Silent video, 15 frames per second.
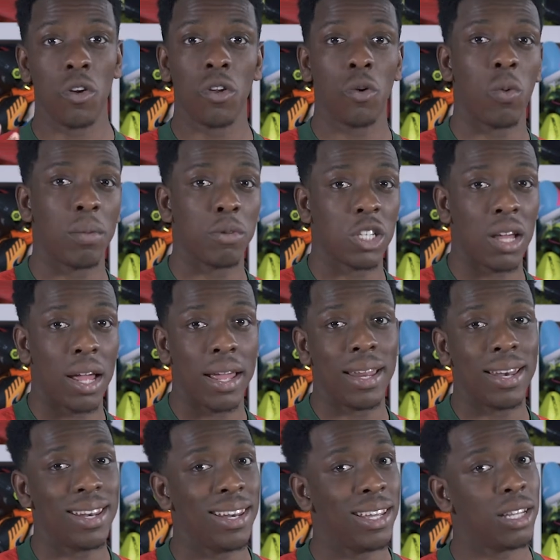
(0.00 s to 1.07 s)
on the website,
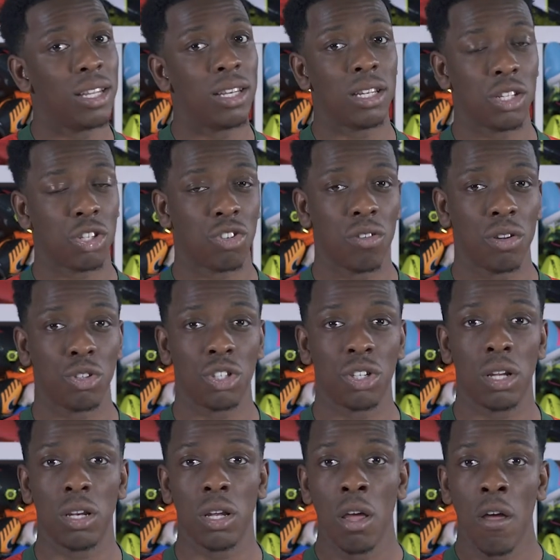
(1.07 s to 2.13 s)
in the link in the
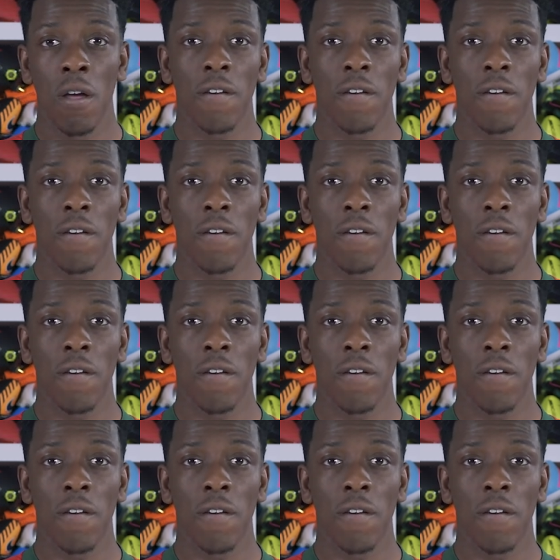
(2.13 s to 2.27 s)
description.